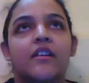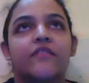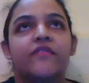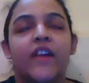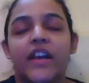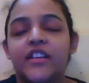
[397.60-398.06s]

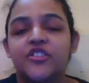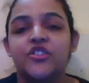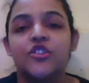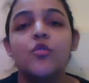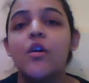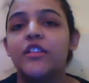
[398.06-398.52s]
finds
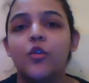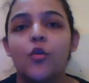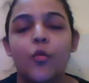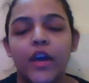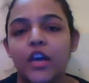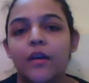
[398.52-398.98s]
no other
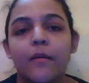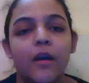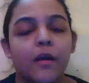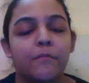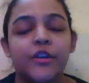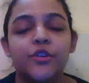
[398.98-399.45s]
way
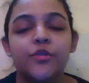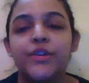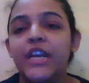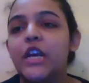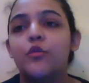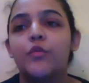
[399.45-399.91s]
but to
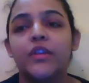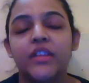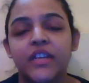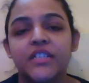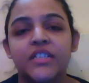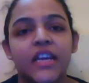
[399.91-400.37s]
deal with
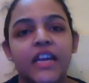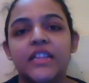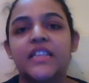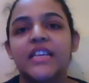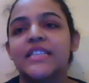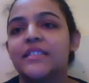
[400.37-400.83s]
it
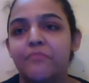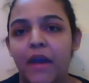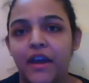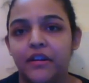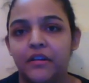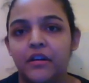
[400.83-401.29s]
in this
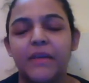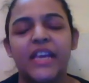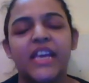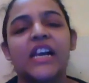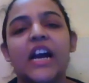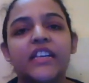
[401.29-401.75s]
manner, by
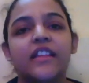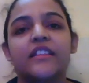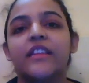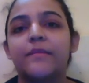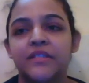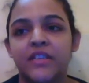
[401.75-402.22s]
cutting
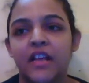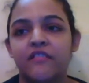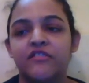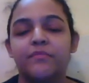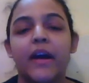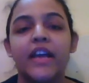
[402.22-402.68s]

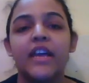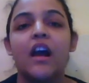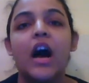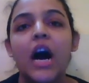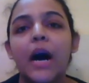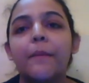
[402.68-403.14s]
themselves, by
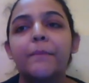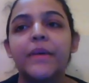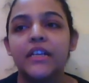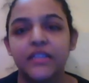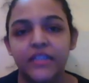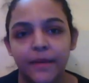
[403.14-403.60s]

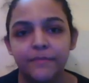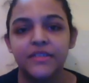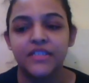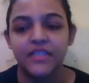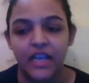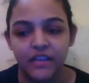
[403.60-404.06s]
harming
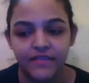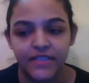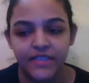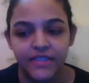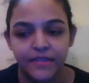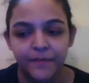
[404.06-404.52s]

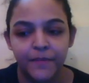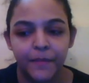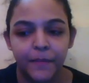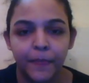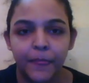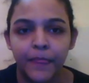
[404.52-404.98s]
themselves.
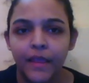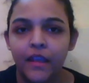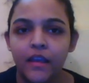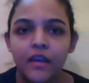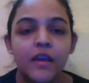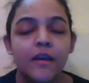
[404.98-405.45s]

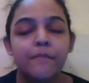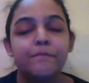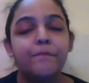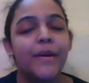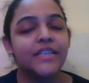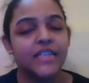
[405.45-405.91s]

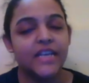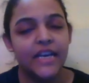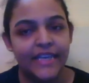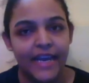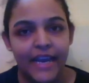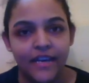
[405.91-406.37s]
But
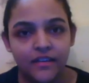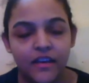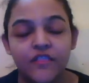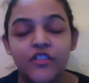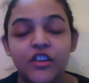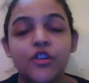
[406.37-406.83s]
again,
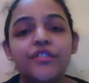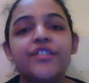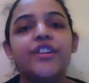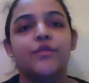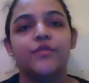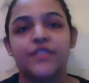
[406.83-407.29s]
the good
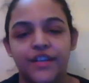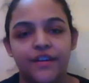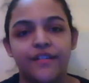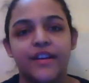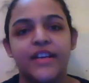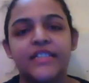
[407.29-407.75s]
news
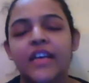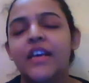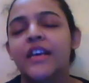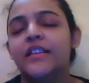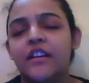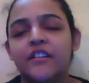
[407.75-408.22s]
here is
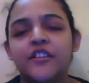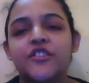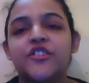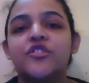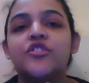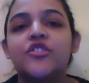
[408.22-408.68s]
that it
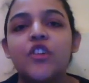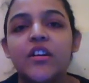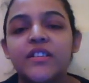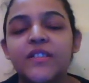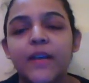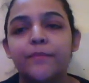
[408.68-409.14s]
is
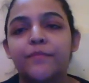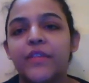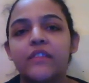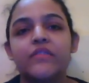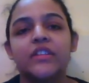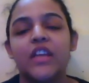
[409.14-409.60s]
not
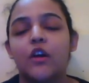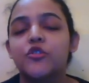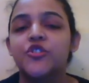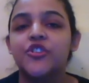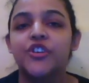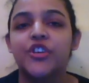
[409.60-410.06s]
something
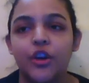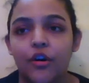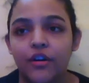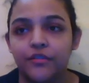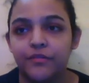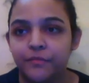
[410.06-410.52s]
without cure.